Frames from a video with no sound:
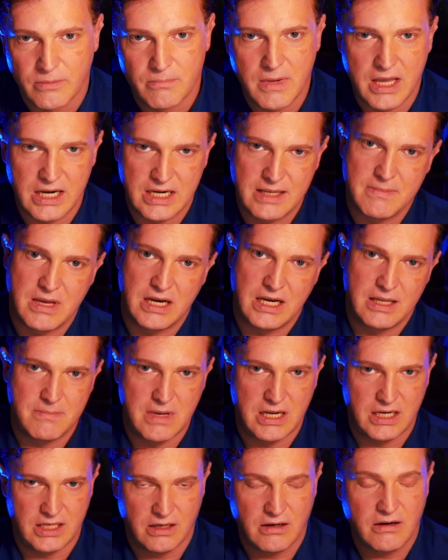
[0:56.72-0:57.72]

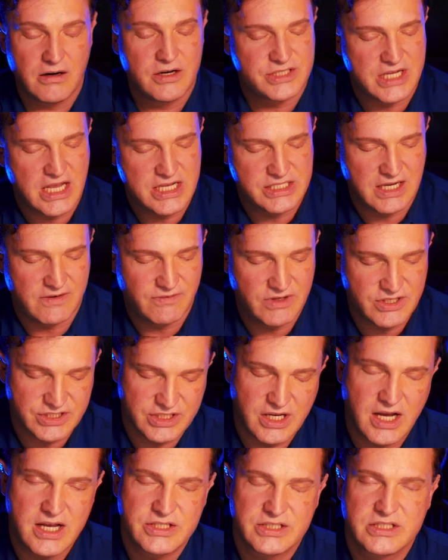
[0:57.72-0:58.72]
many years, as I've
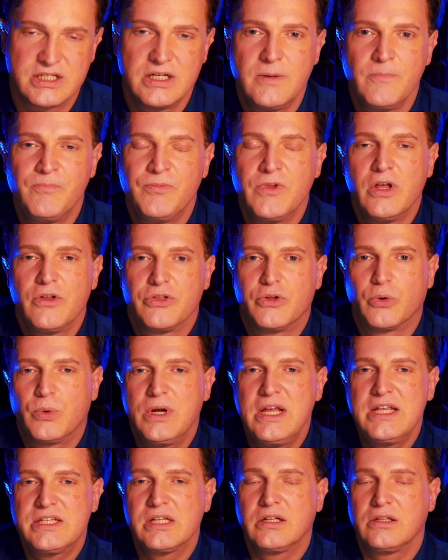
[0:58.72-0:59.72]
discussed. The
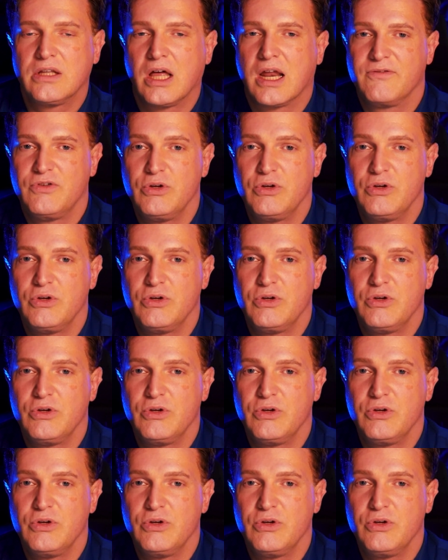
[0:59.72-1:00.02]
reason a lot of